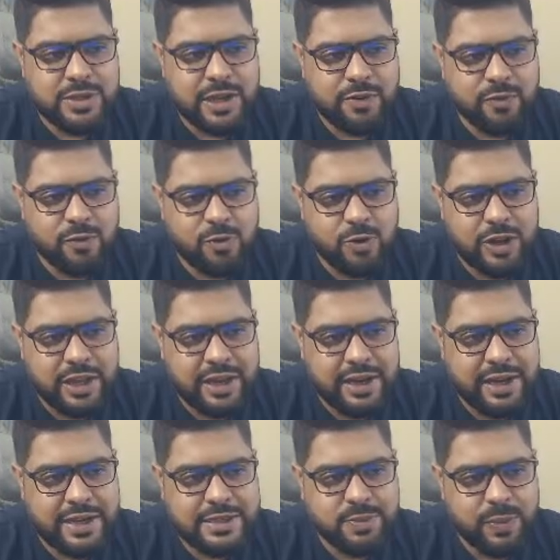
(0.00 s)
are
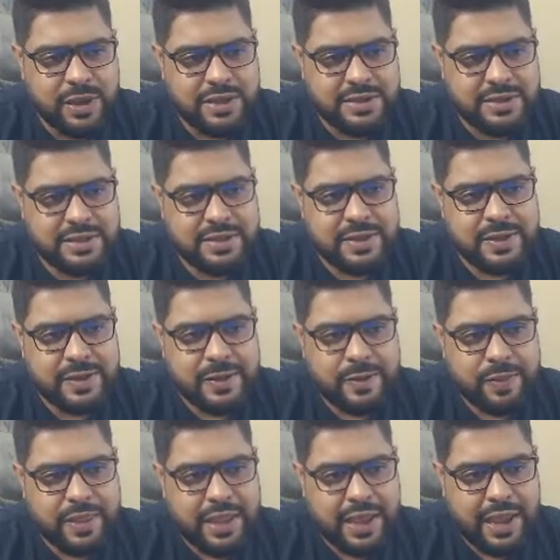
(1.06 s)
14x plus
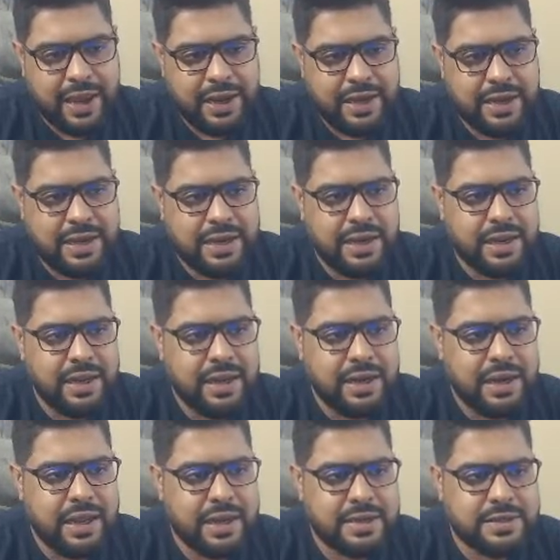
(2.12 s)

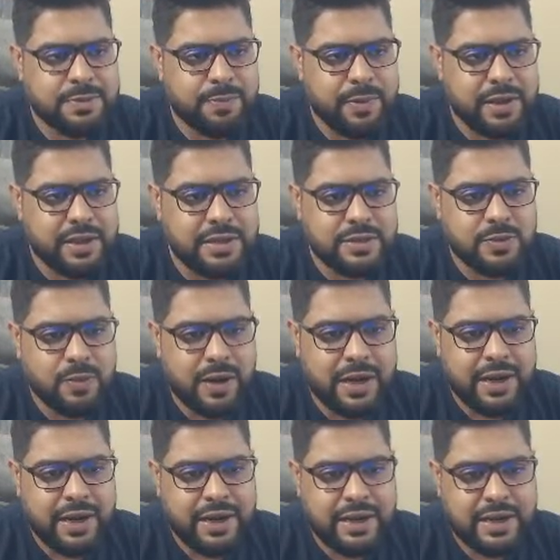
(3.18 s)
18x plus
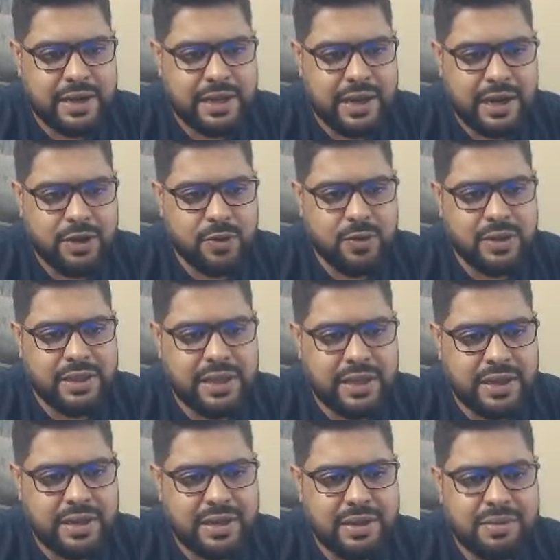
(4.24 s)
180. I don't think
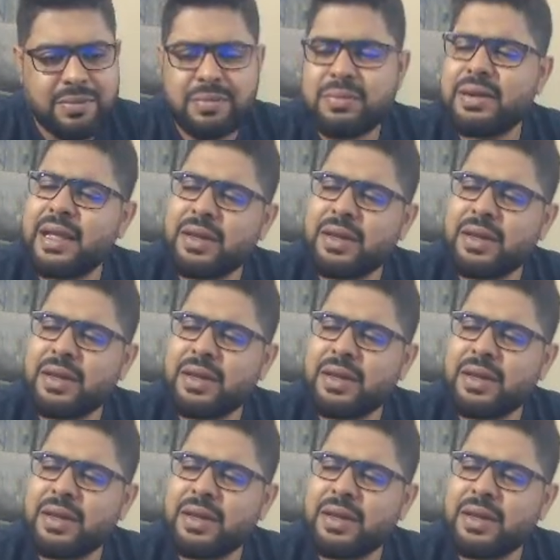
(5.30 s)
like